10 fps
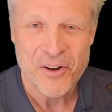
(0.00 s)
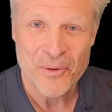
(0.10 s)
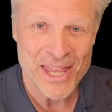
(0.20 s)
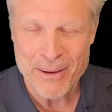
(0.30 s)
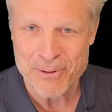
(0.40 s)

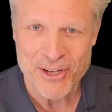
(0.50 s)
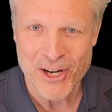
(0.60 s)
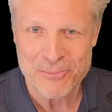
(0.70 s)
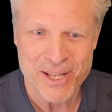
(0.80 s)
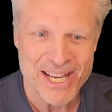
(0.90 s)
with Apple
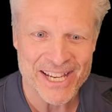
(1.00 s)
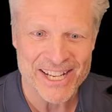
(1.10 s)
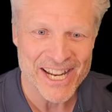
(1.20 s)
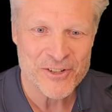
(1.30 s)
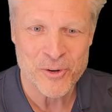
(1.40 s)
CarPlay
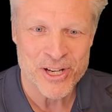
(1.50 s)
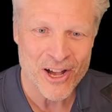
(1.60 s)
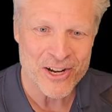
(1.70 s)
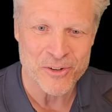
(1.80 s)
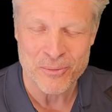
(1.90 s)
and Android
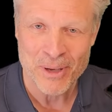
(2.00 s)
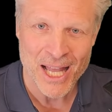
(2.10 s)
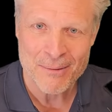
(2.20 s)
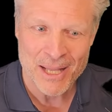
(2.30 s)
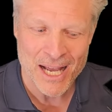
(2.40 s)
Auto and
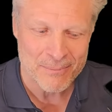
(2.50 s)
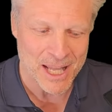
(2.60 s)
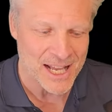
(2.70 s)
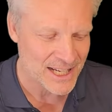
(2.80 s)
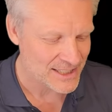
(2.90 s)
blah, blah,
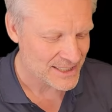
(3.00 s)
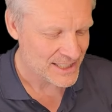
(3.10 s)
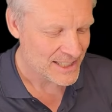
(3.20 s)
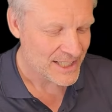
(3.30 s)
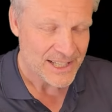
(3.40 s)
blah.
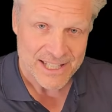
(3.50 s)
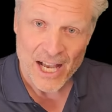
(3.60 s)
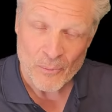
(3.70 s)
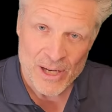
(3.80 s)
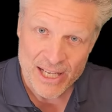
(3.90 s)

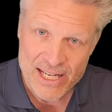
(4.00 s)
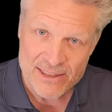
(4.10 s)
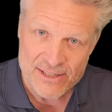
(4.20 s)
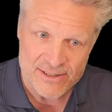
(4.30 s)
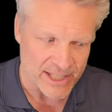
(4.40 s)
Yeah, we
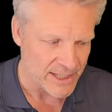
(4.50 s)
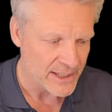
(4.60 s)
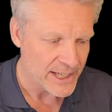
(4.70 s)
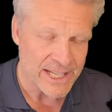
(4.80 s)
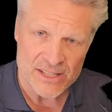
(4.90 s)
like this
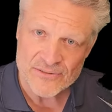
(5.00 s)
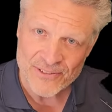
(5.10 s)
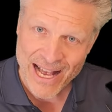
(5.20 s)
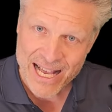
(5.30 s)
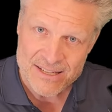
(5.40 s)
thing. It's
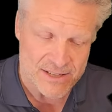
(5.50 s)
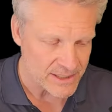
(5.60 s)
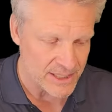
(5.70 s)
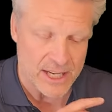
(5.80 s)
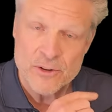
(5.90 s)

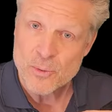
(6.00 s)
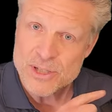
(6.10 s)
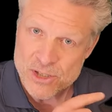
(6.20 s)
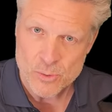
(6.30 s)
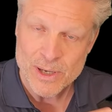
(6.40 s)
fast. In other
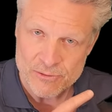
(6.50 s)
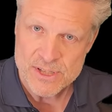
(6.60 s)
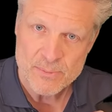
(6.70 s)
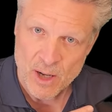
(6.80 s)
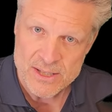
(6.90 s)
words, it's quite
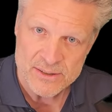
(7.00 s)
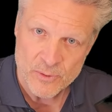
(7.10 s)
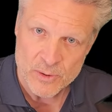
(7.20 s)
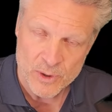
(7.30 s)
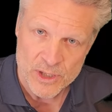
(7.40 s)

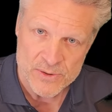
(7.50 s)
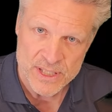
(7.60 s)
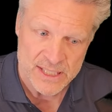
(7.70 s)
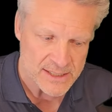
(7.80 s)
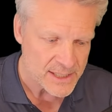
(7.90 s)
responsive when we're
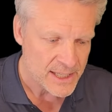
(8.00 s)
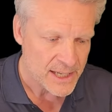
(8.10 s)
using it.